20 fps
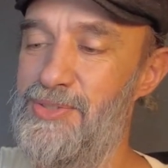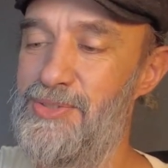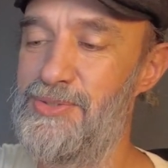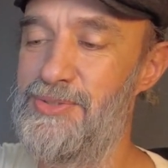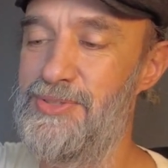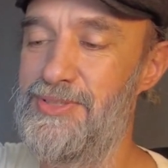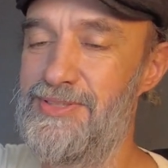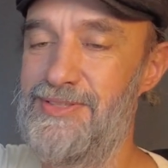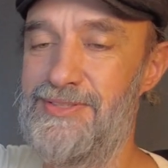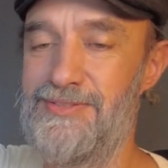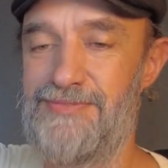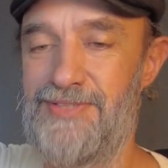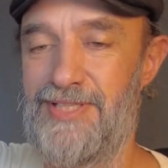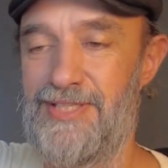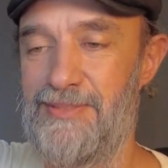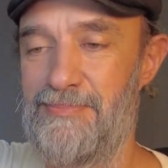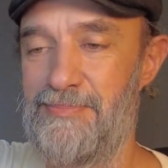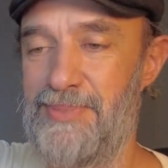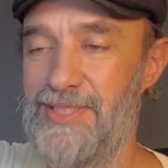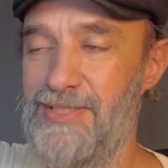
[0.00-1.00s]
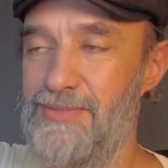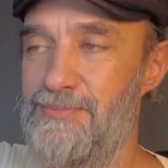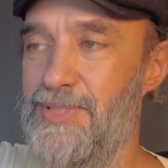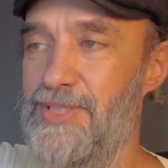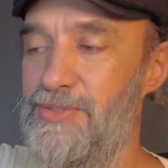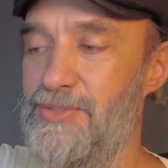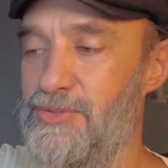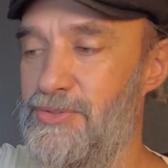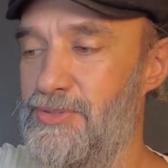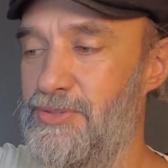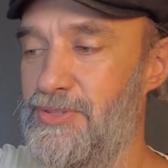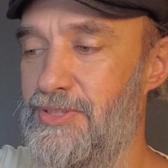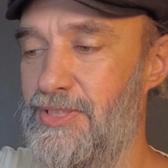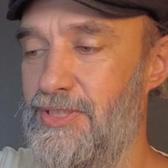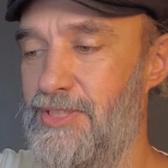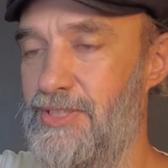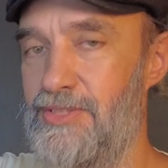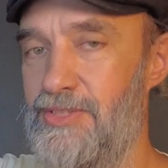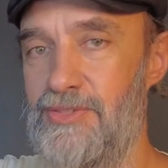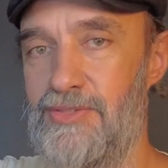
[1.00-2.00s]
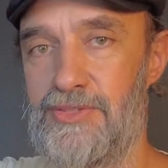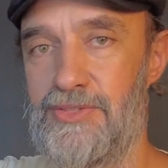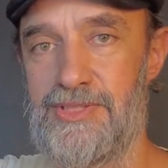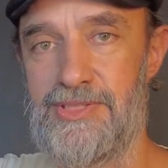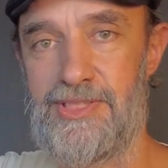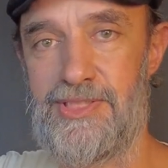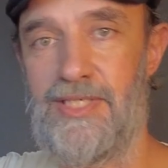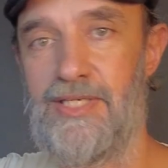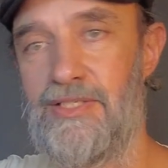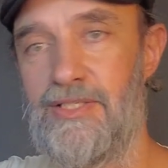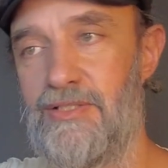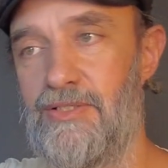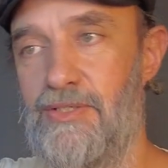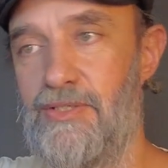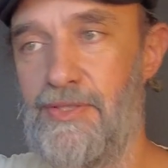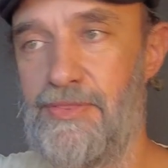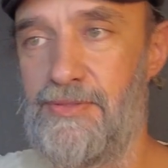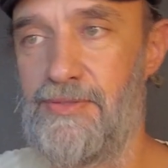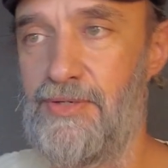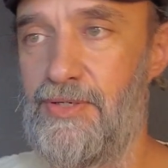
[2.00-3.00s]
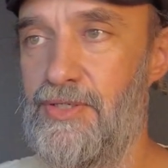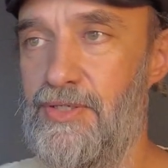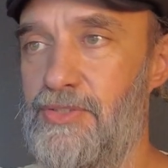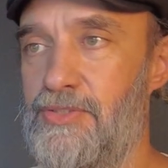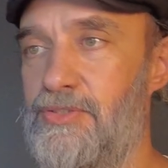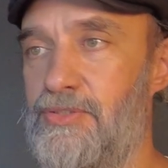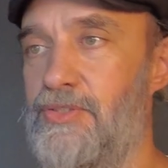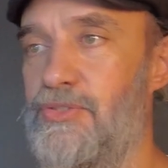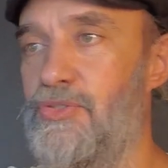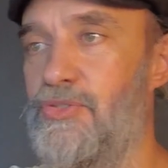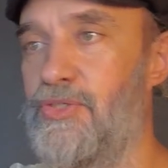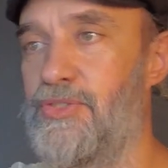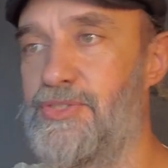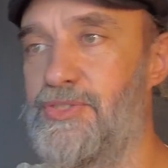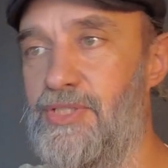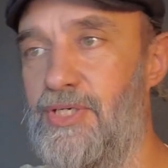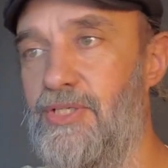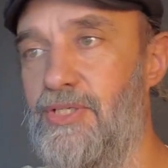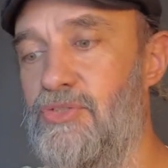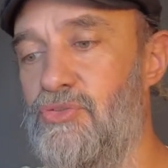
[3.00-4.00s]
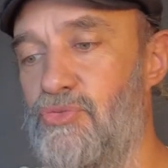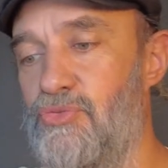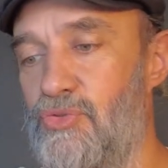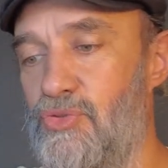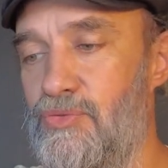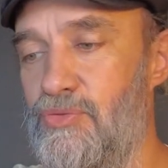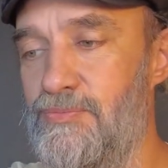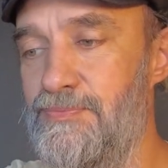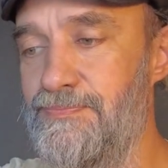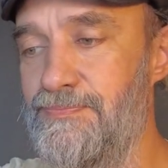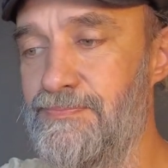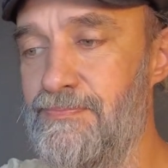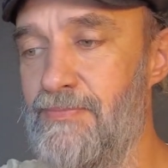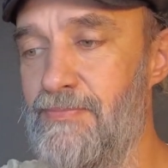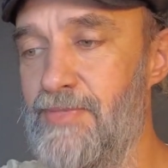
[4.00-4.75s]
you're developing, when you're in your dark cloth or in your dark room,